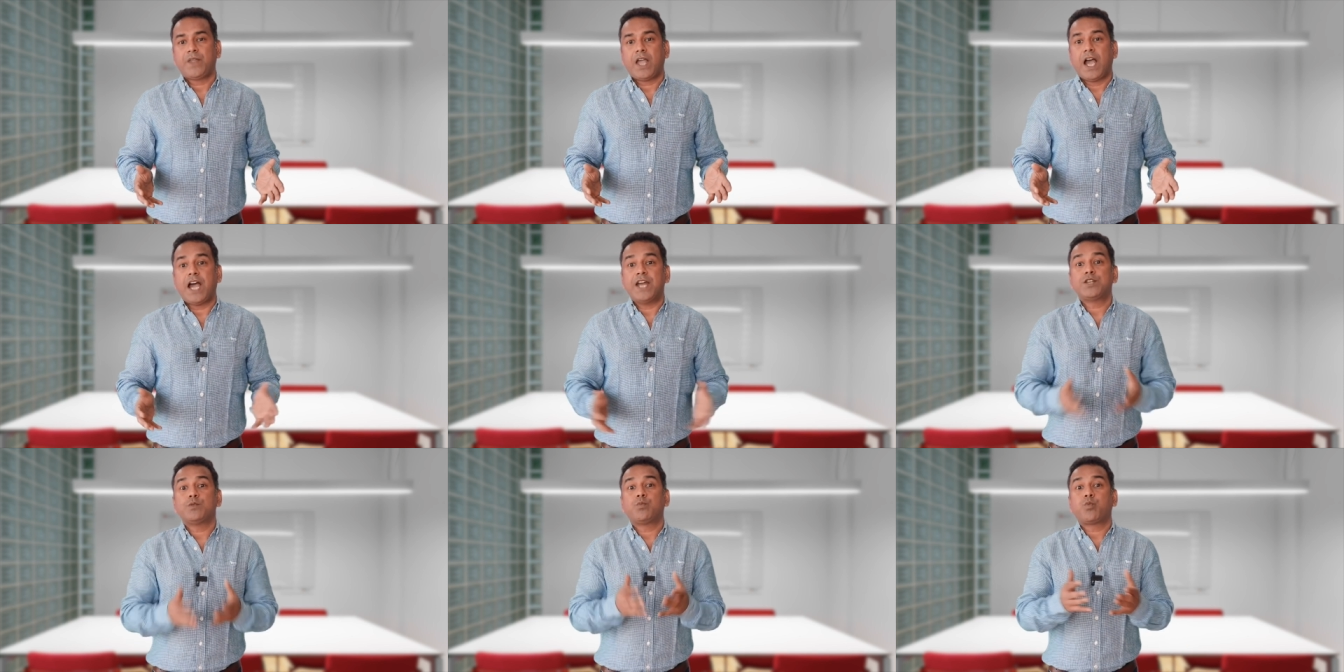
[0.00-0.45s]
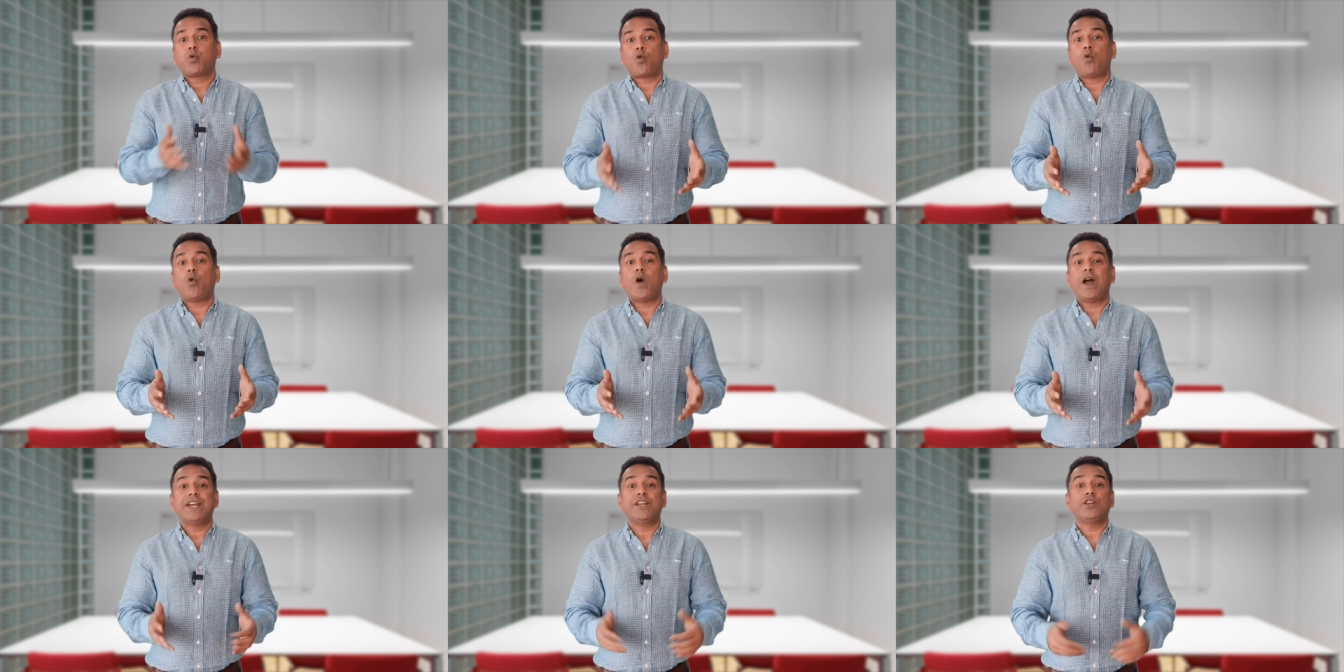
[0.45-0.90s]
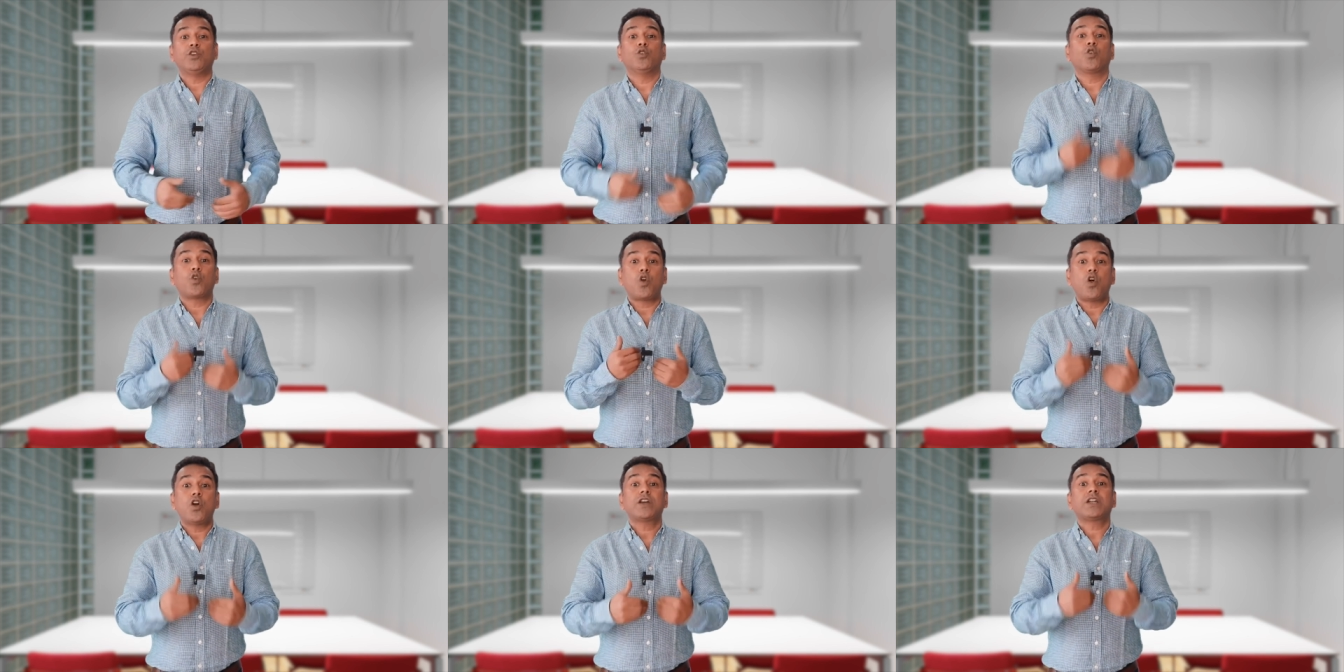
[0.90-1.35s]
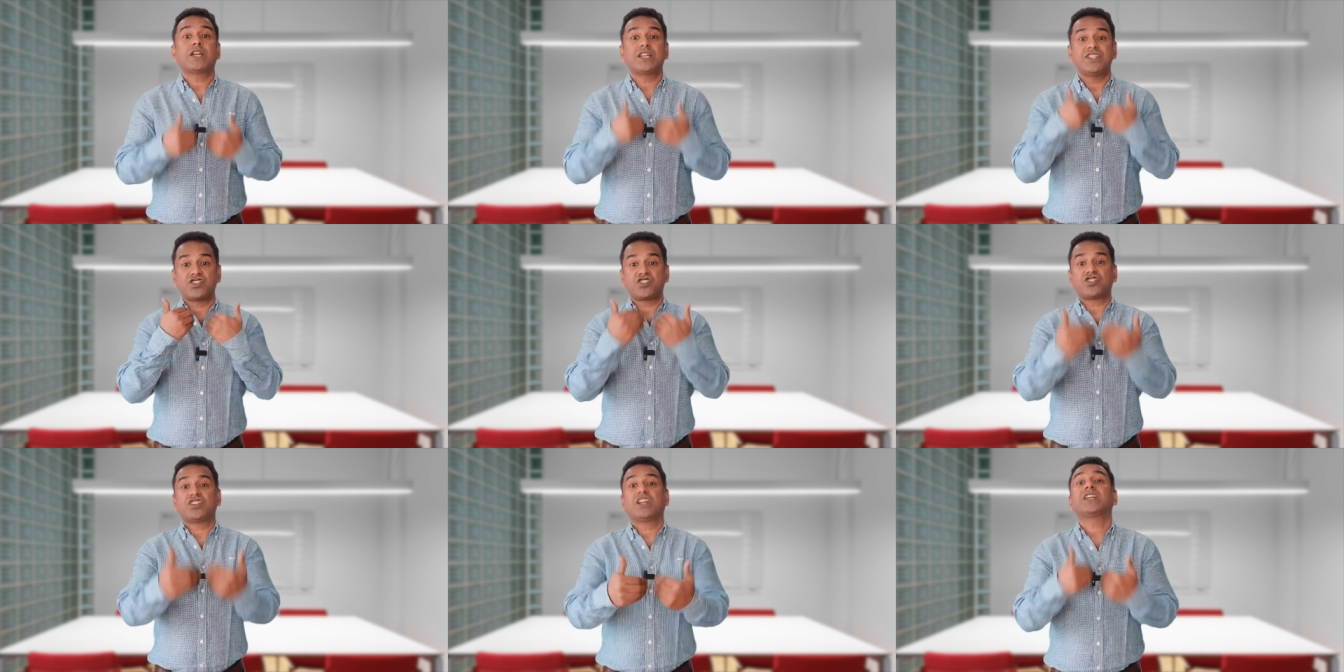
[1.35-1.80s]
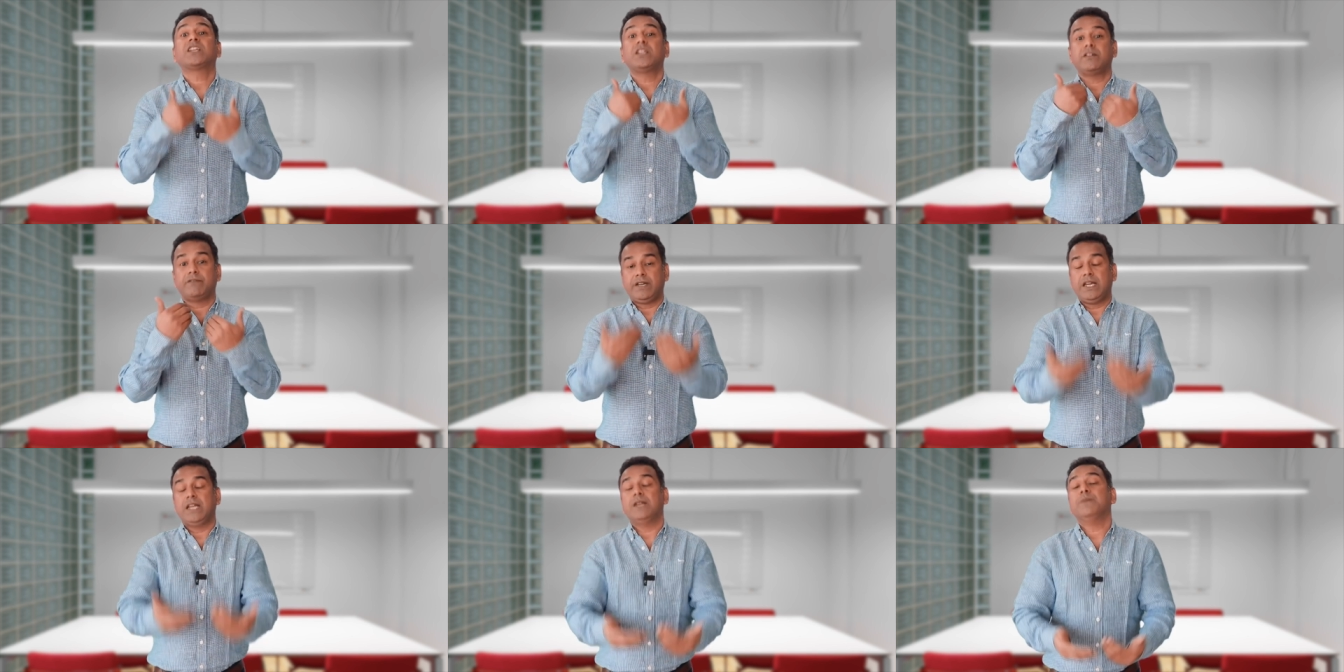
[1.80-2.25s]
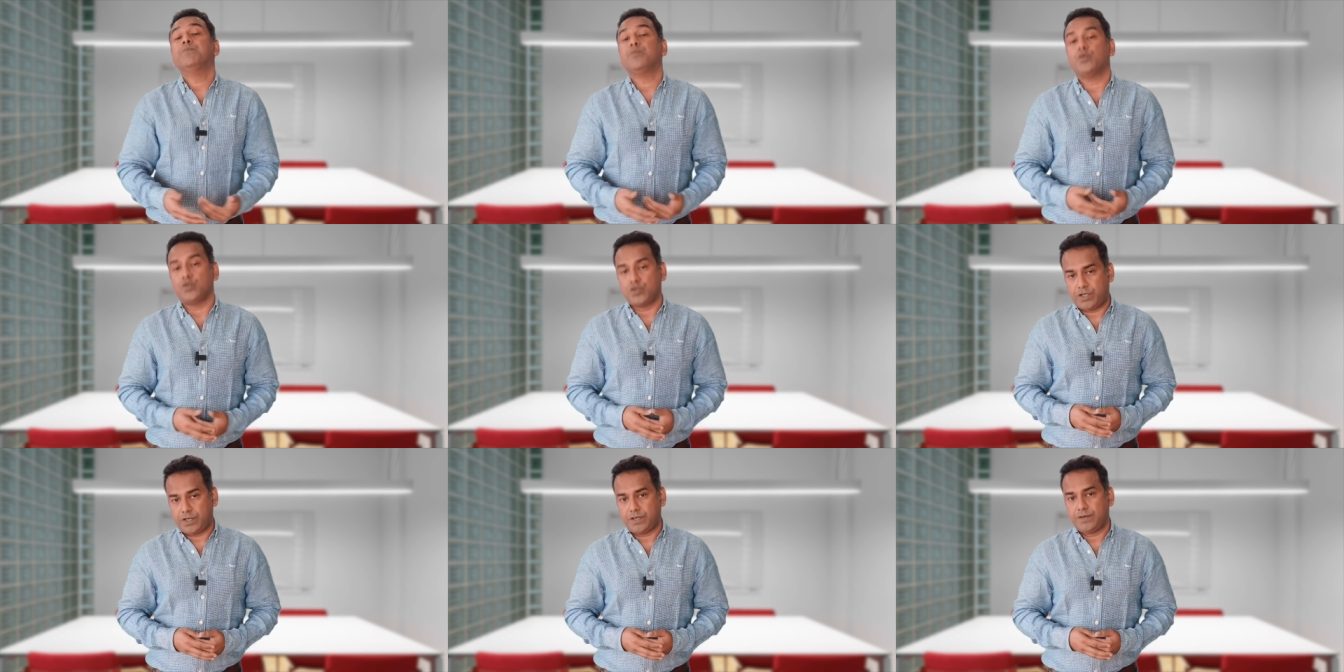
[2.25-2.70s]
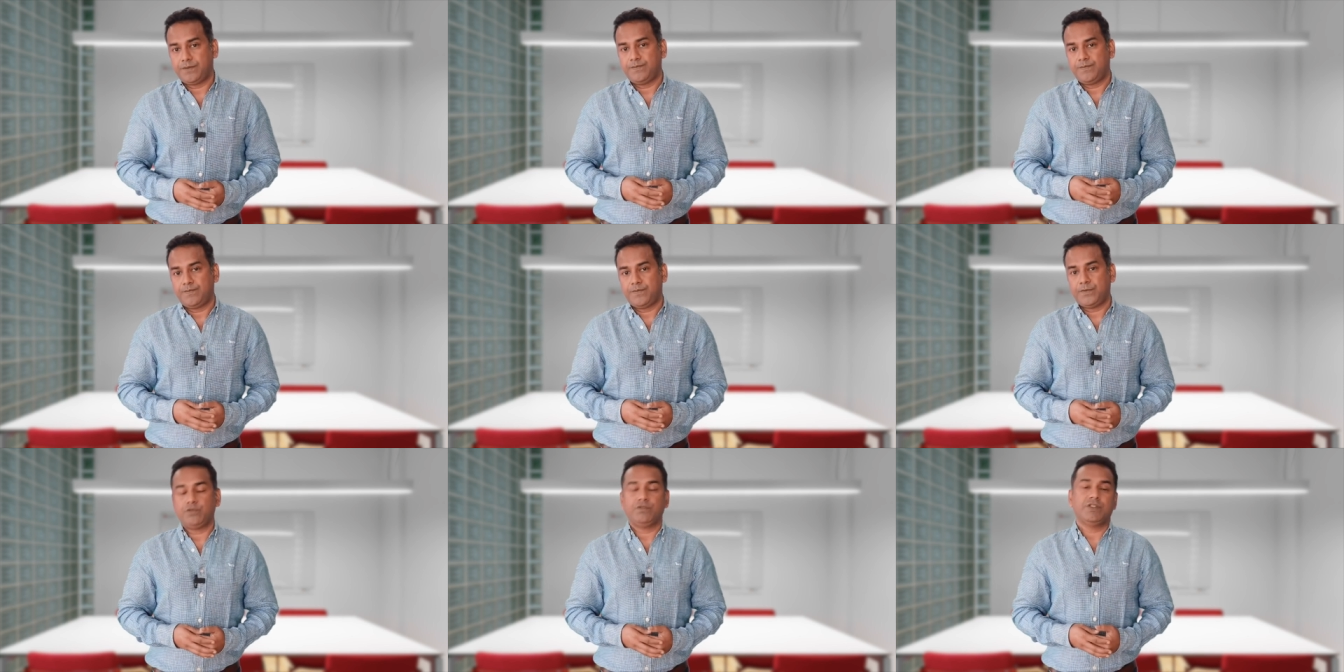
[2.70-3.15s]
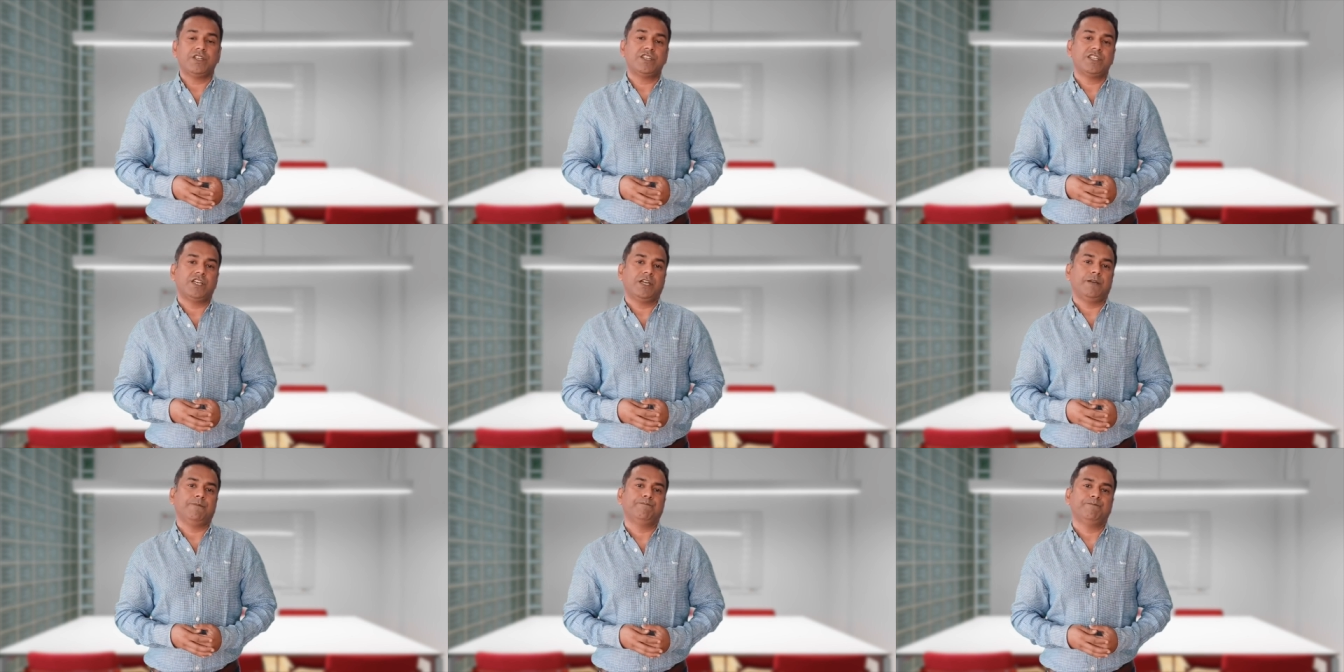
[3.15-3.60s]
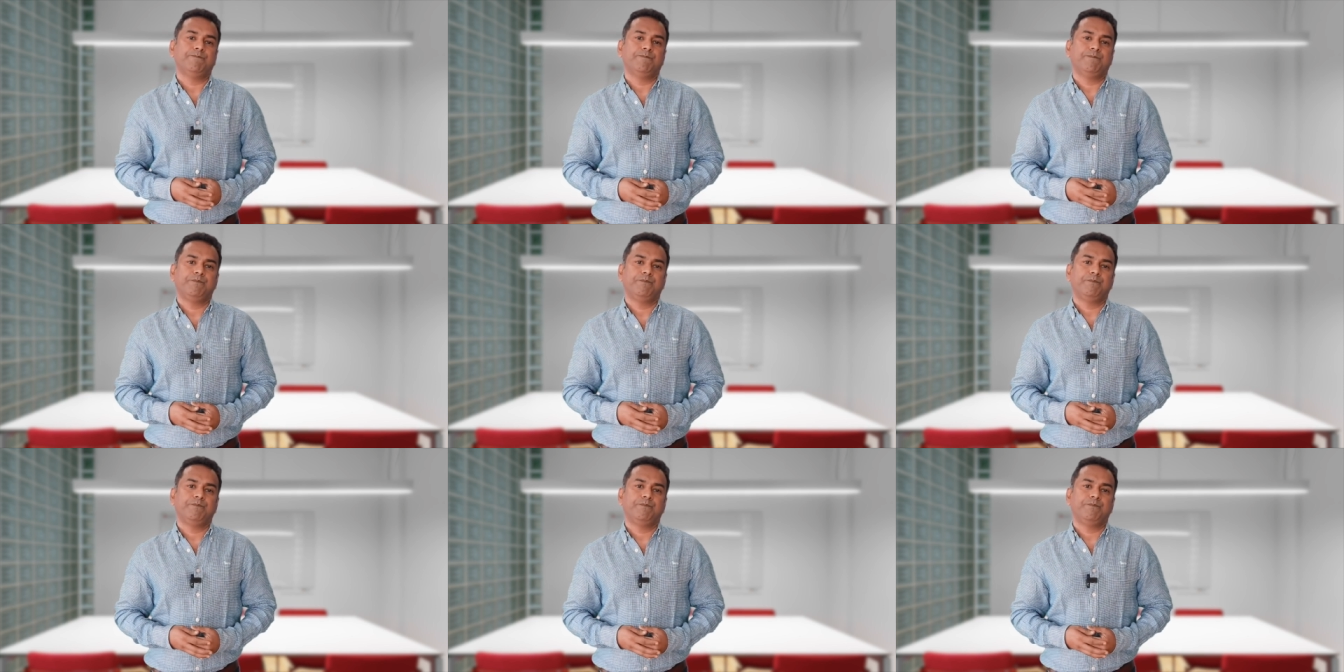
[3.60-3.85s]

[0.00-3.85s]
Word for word: and to provide your own constructive input to the team.